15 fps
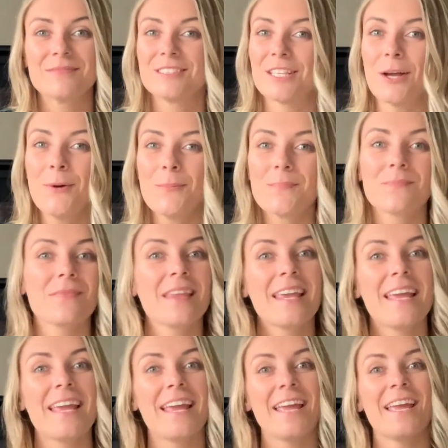So
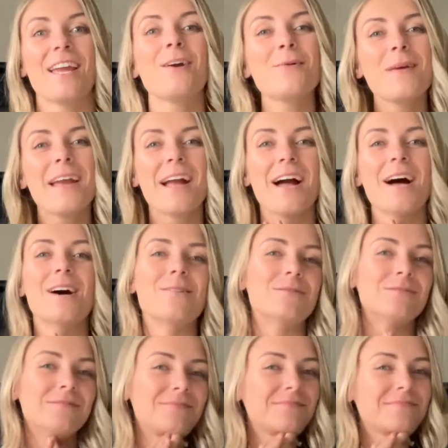here we go.